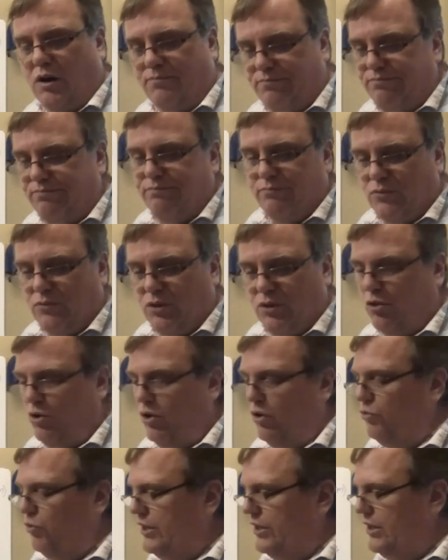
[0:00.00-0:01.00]
So
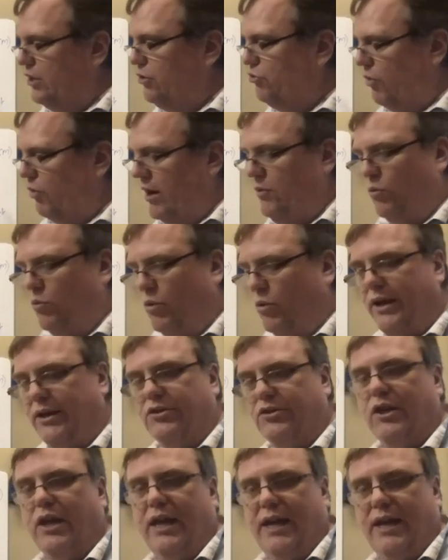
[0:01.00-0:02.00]
they're a really
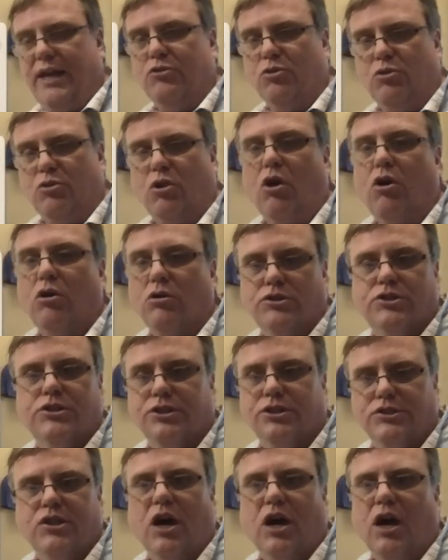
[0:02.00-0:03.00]
great way to
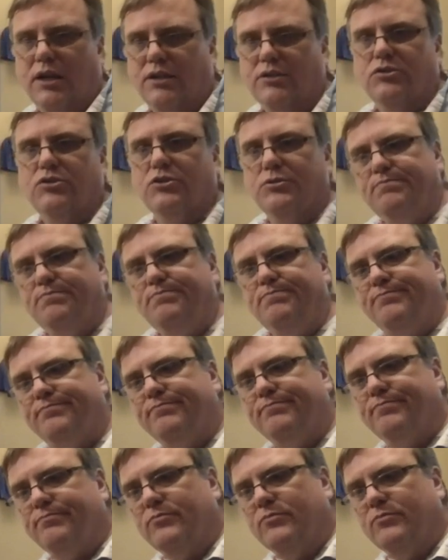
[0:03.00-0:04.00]
handle large designs.